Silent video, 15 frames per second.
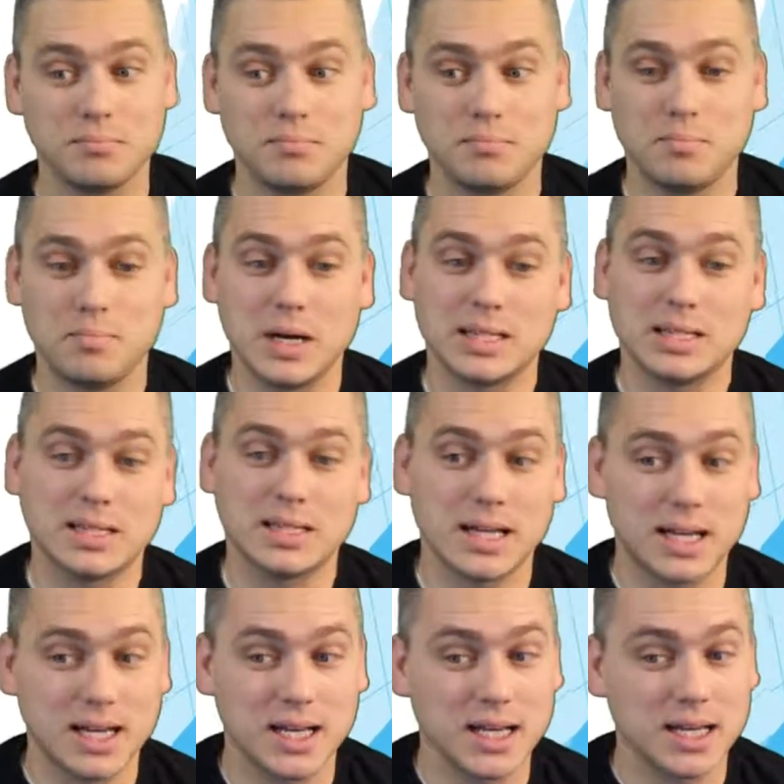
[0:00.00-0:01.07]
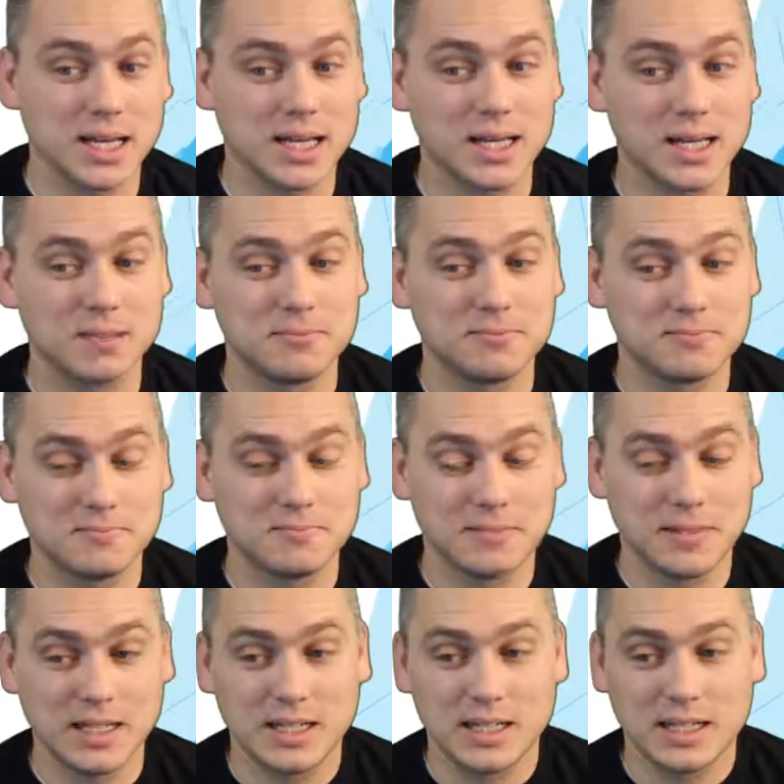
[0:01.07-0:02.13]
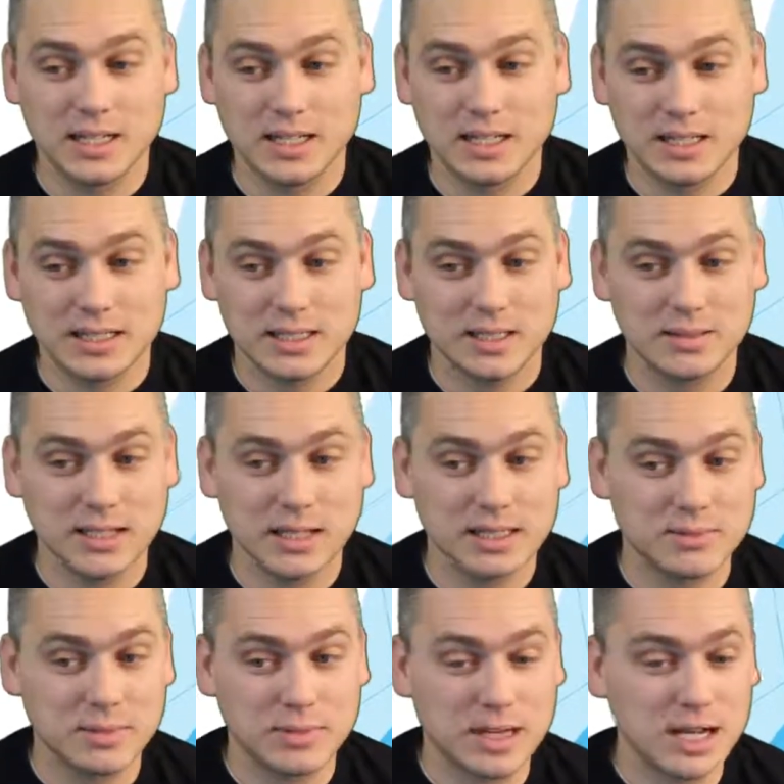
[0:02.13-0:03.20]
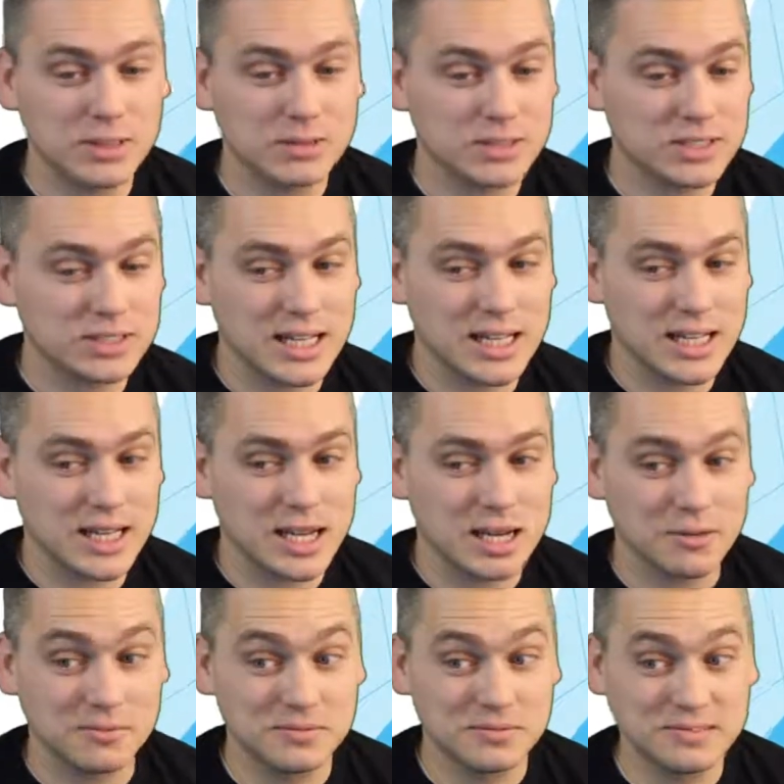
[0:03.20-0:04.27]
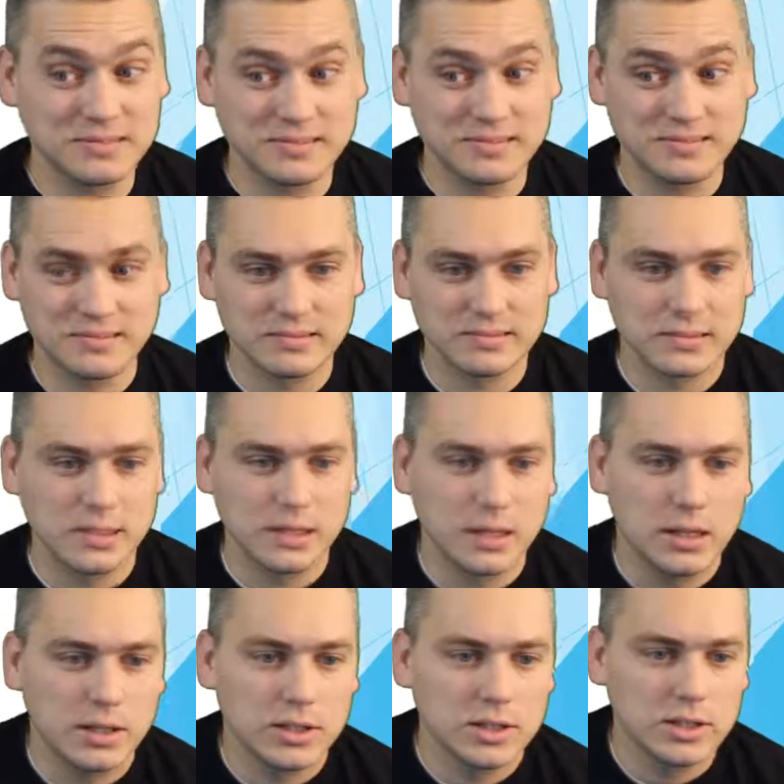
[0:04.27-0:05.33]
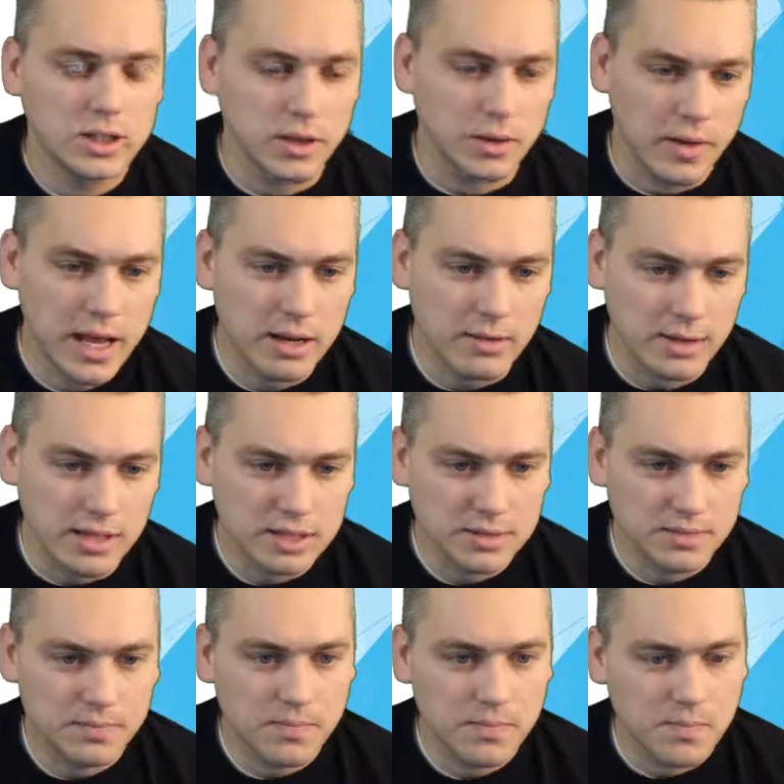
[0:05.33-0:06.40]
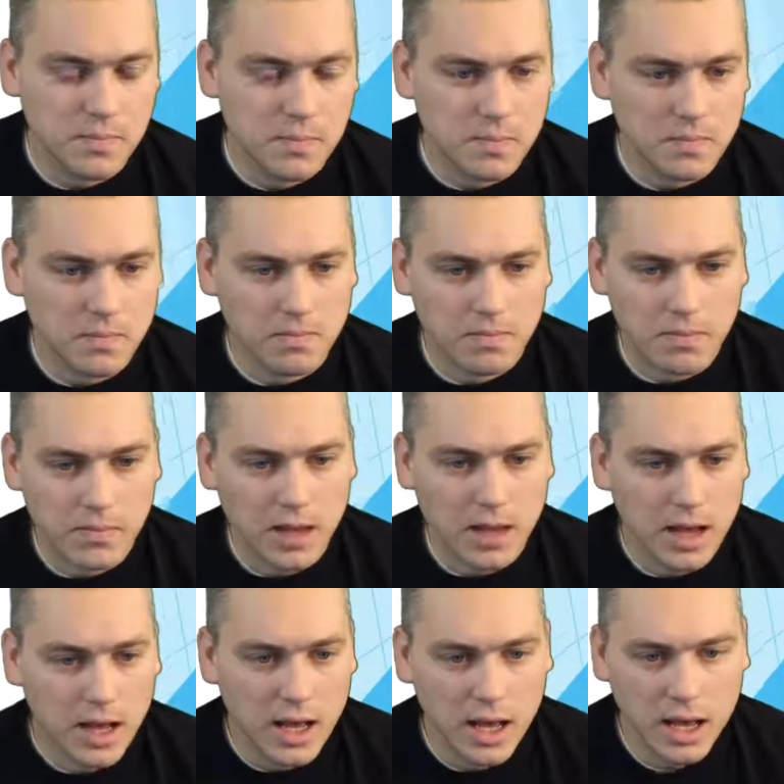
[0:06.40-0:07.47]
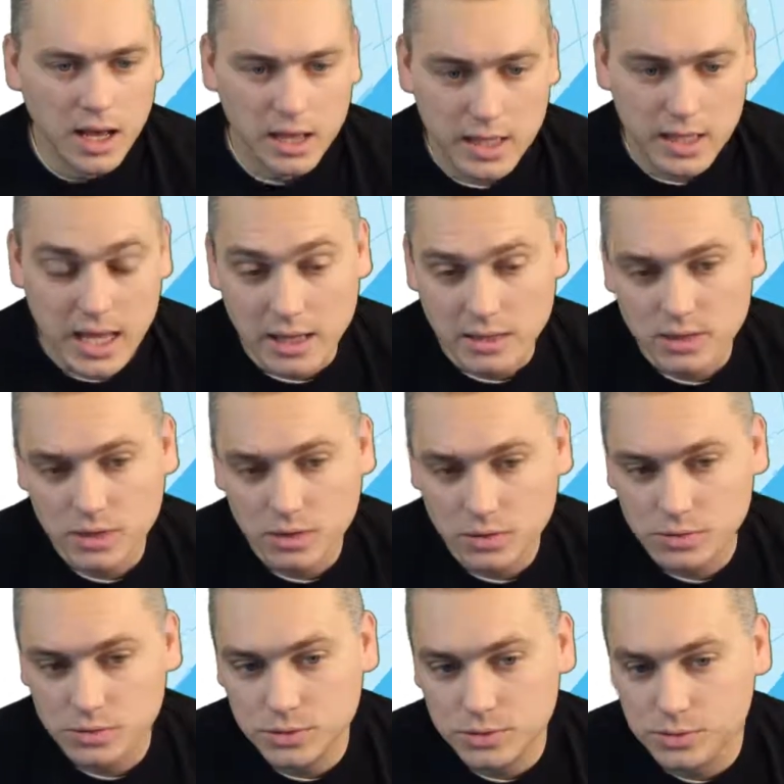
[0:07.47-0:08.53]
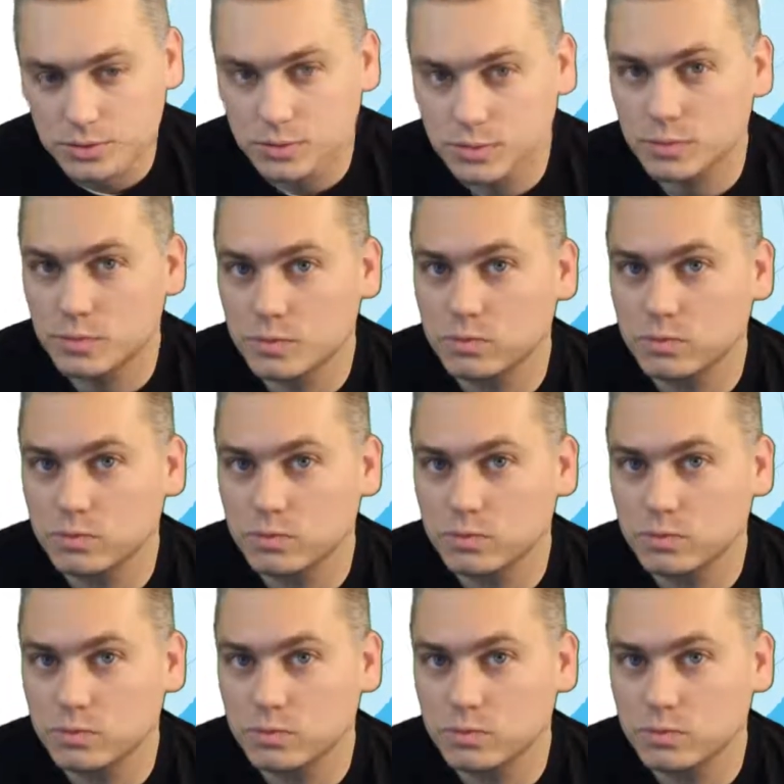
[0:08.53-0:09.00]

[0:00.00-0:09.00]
But lo que es barato sale caro. So, anyways, yeah, so